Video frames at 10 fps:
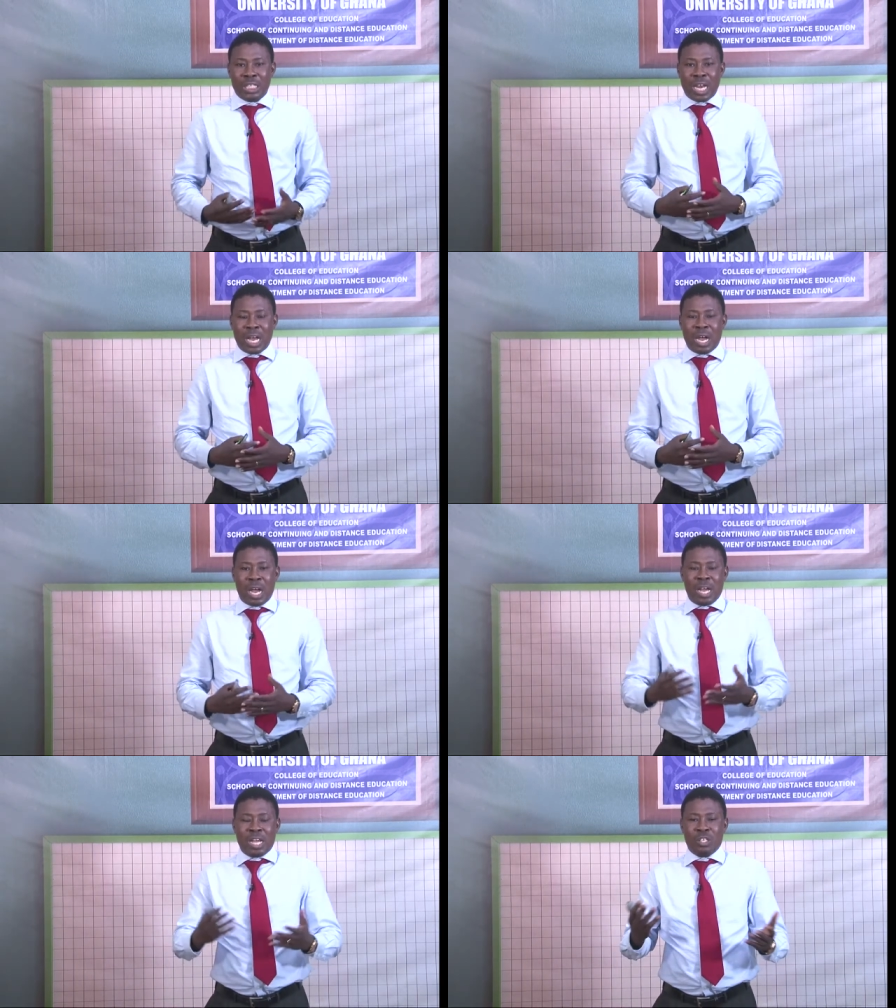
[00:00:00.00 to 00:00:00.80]
There
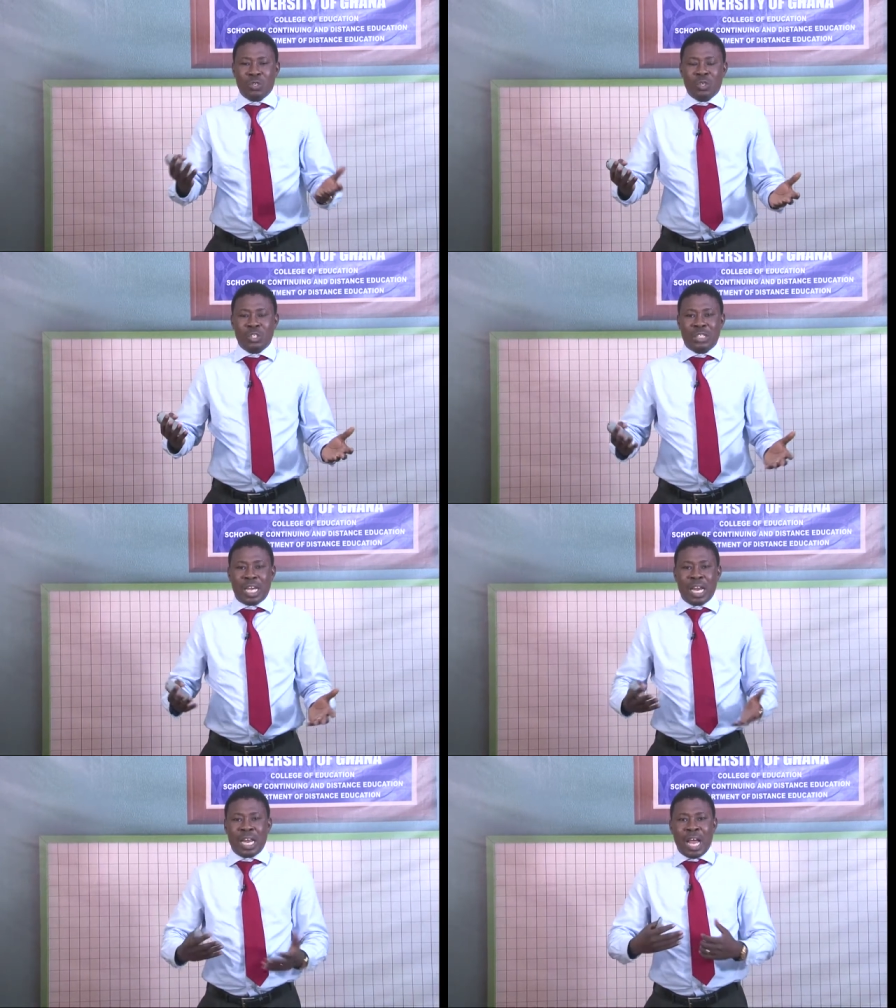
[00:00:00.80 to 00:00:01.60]
are NGOs
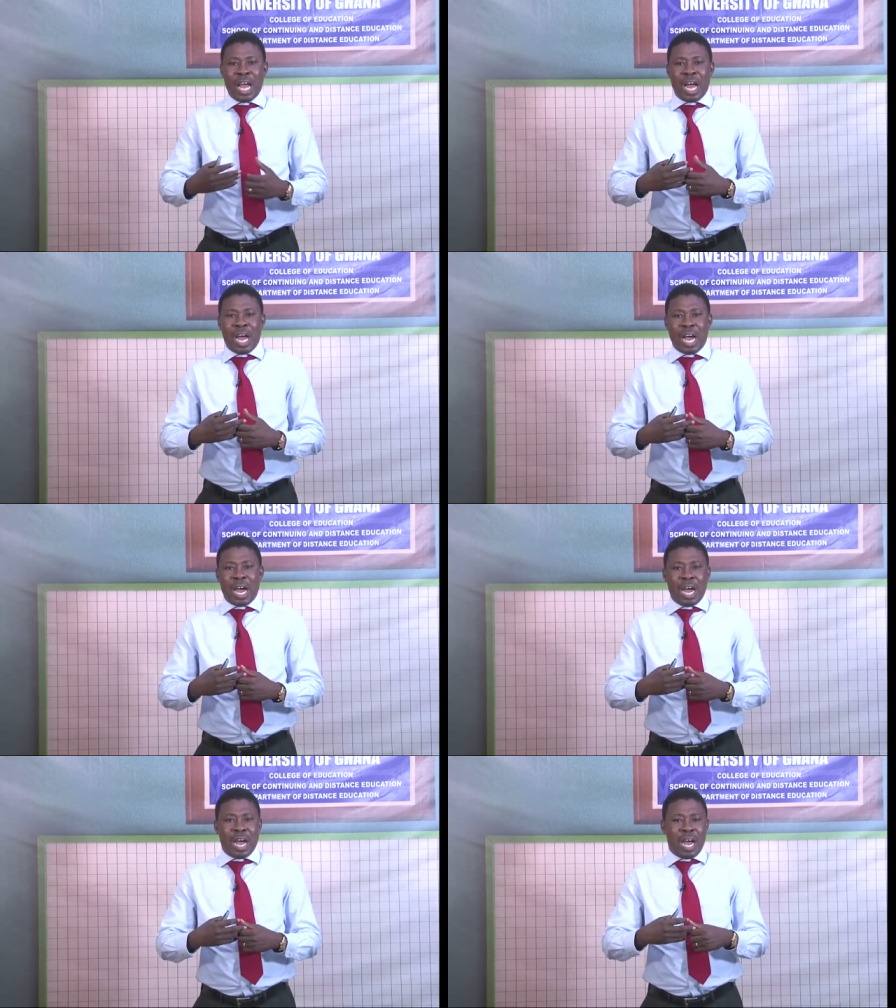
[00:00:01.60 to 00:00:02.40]
that
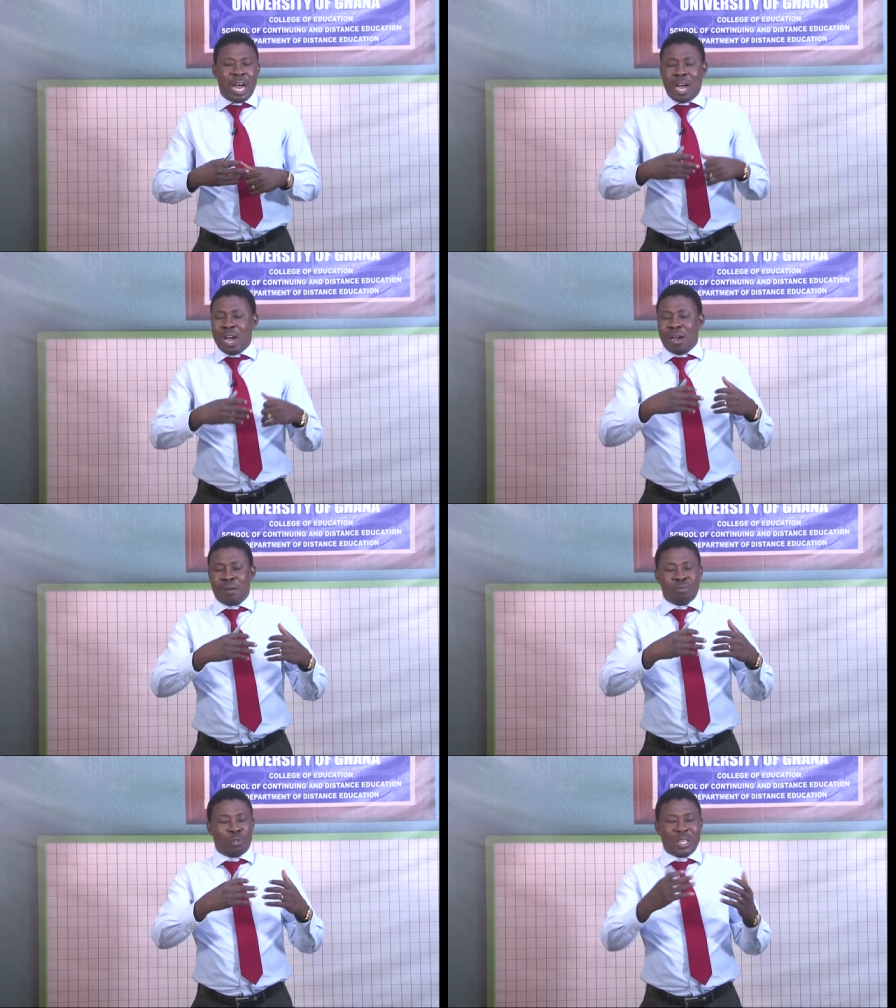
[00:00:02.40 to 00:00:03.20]
are,
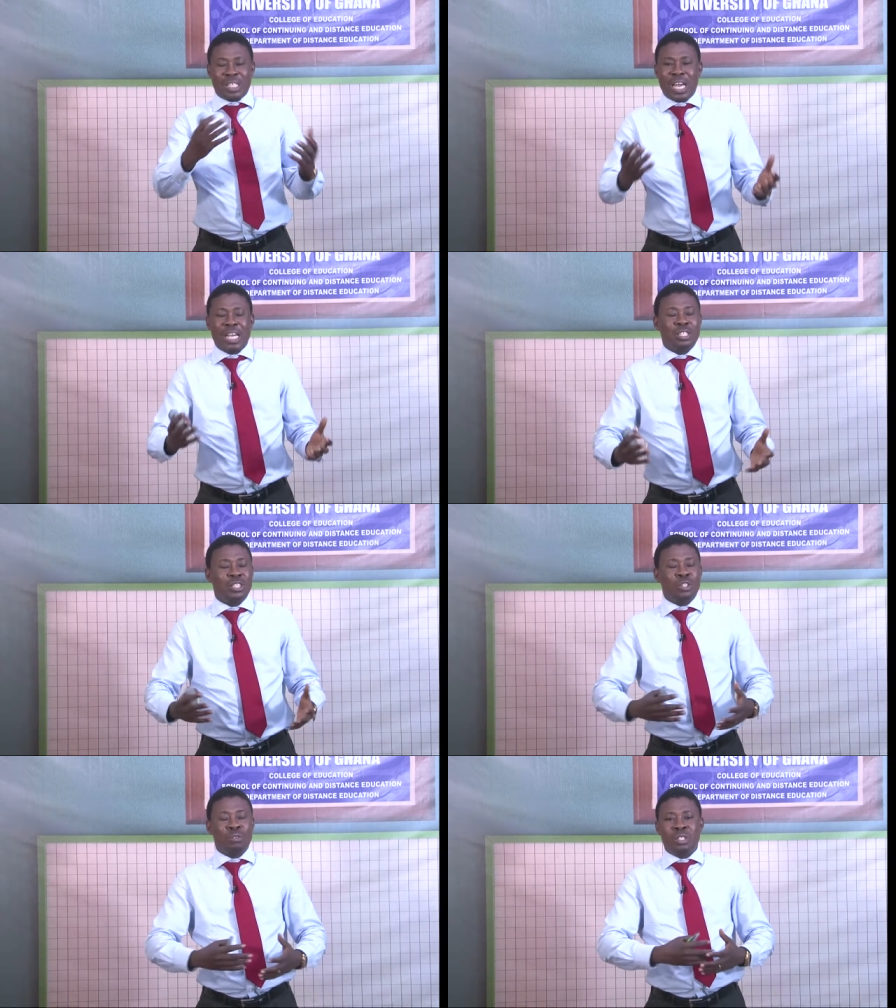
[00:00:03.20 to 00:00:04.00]
are specialized
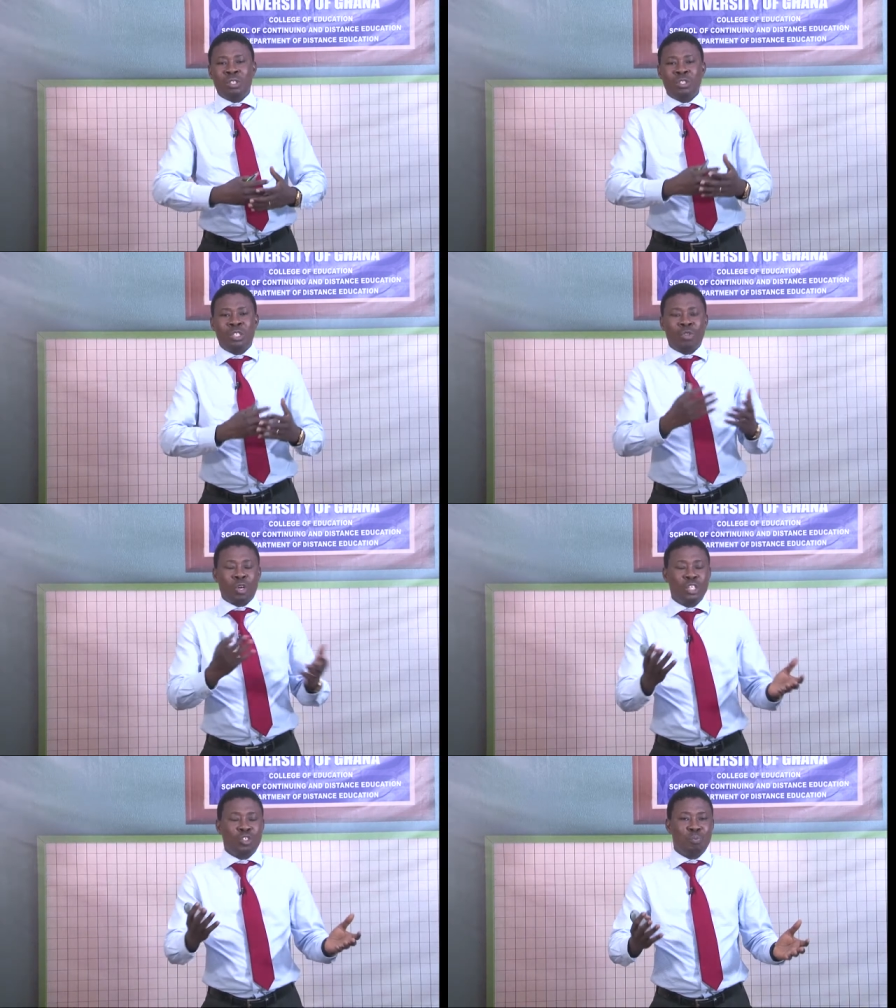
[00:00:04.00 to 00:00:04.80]
in, in, in,
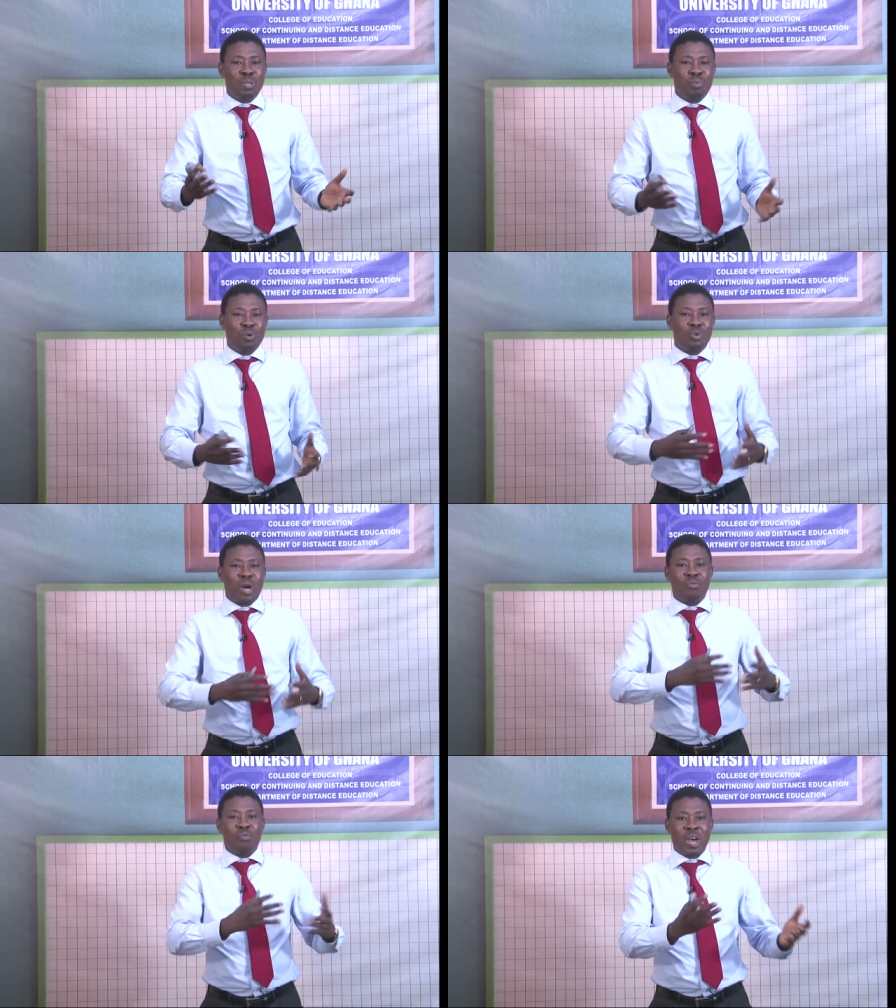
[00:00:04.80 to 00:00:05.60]
talking to people to
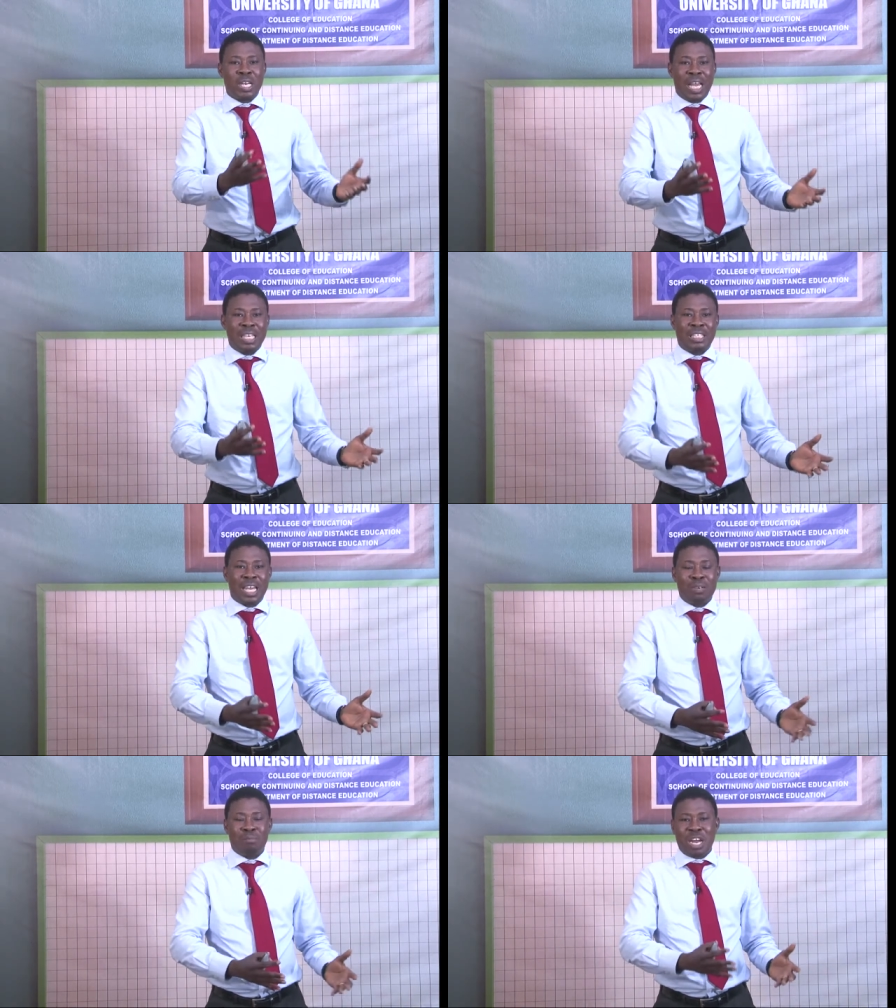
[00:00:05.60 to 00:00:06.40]
avoid early
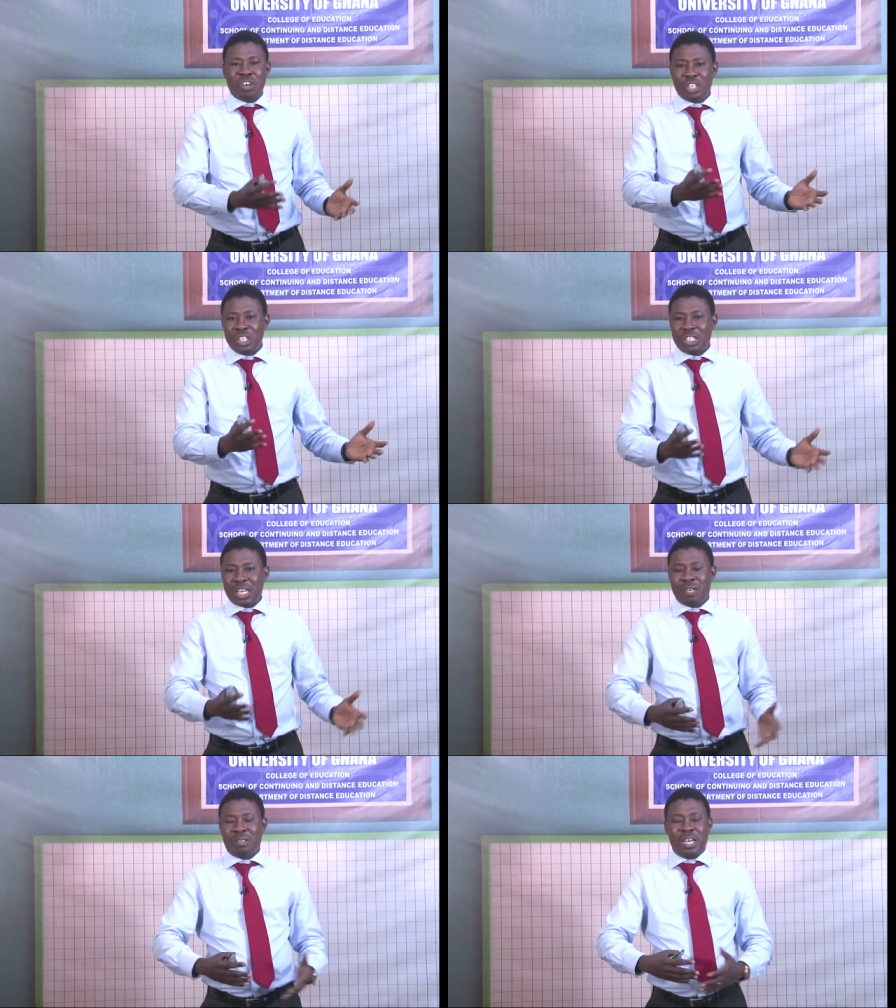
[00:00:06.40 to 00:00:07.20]
child marriages
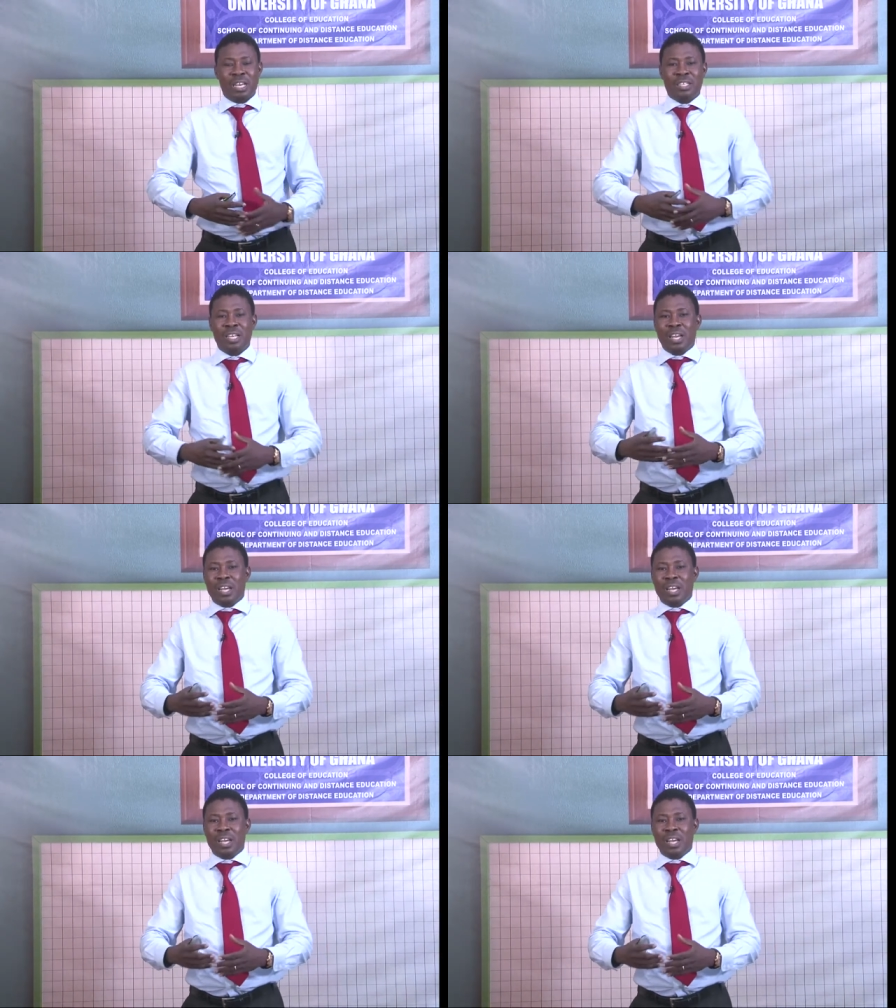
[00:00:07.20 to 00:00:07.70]
and, and,